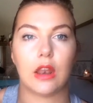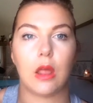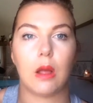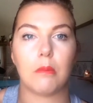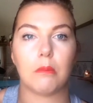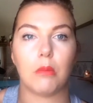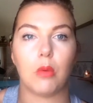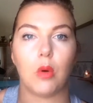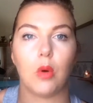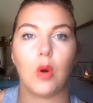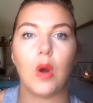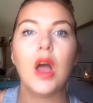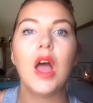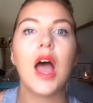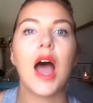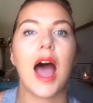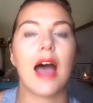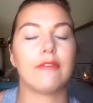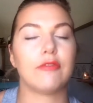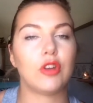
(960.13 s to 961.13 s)
a lot more.
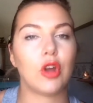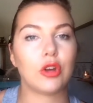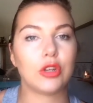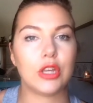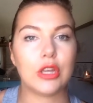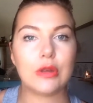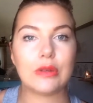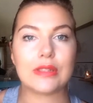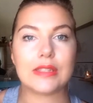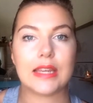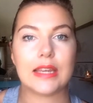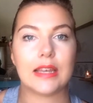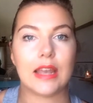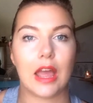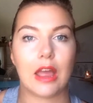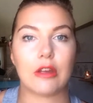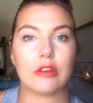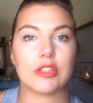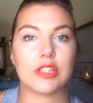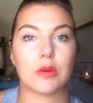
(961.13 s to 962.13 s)
I've not used it
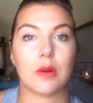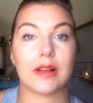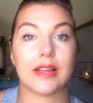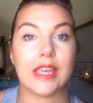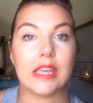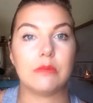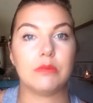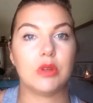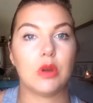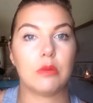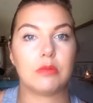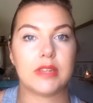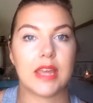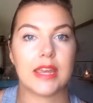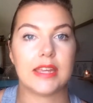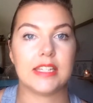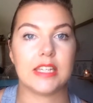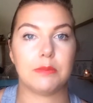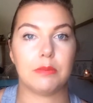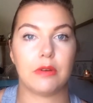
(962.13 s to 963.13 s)
loads, so I'll keep you
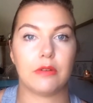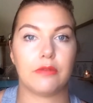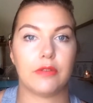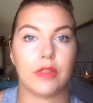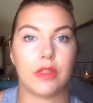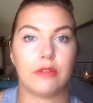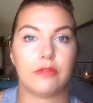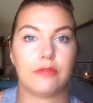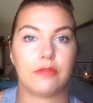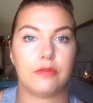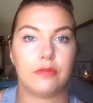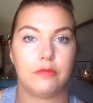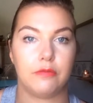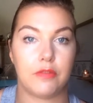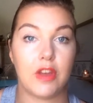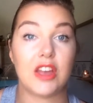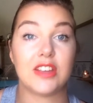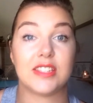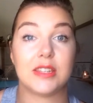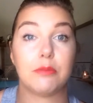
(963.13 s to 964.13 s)
updated, but for the
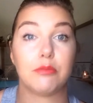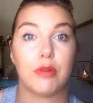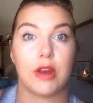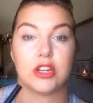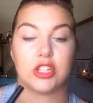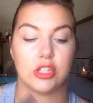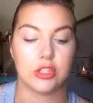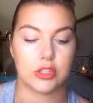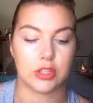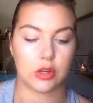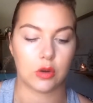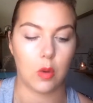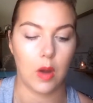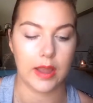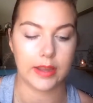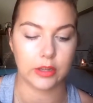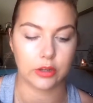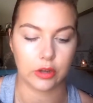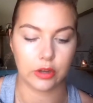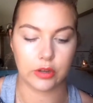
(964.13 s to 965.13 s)
first impressions are
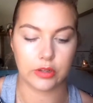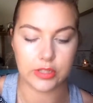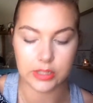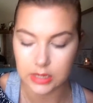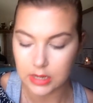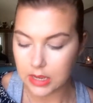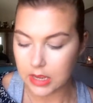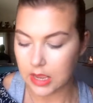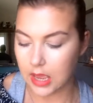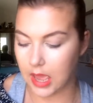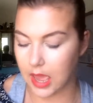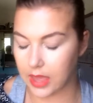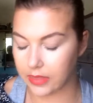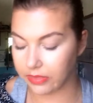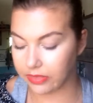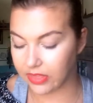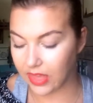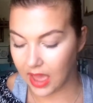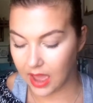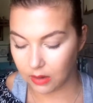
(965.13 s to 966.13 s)
quite good.
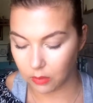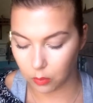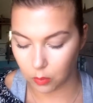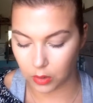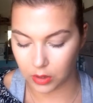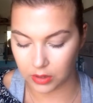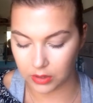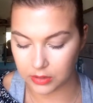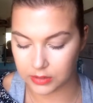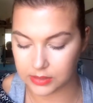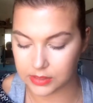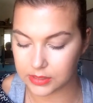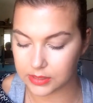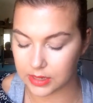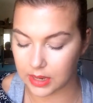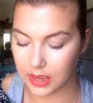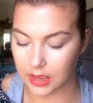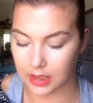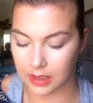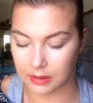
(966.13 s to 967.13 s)
And that was